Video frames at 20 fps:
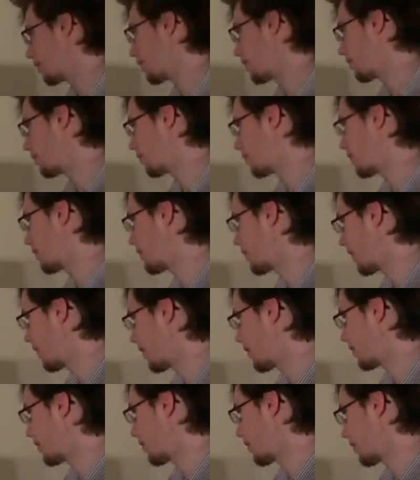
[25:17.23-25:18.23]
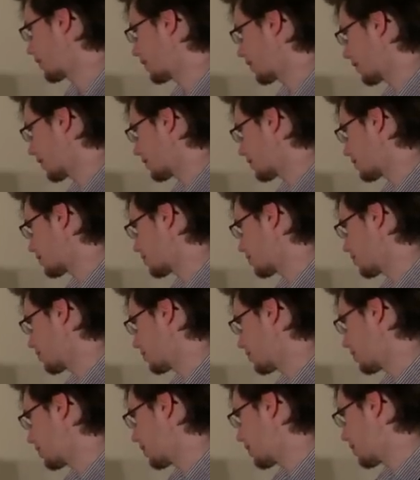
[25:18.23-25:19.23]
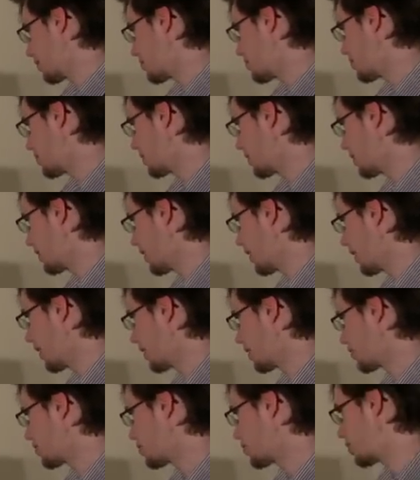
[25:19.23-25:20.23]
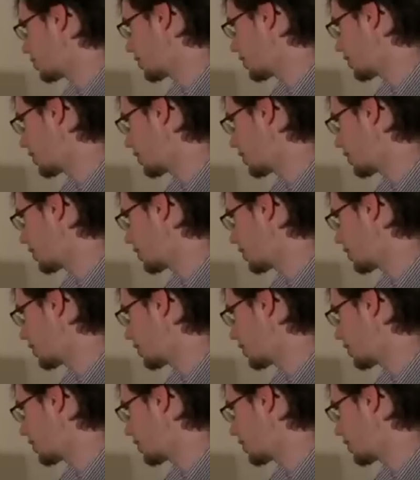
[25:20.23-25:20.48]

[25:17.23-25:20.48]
going if you go down like this. So BAG,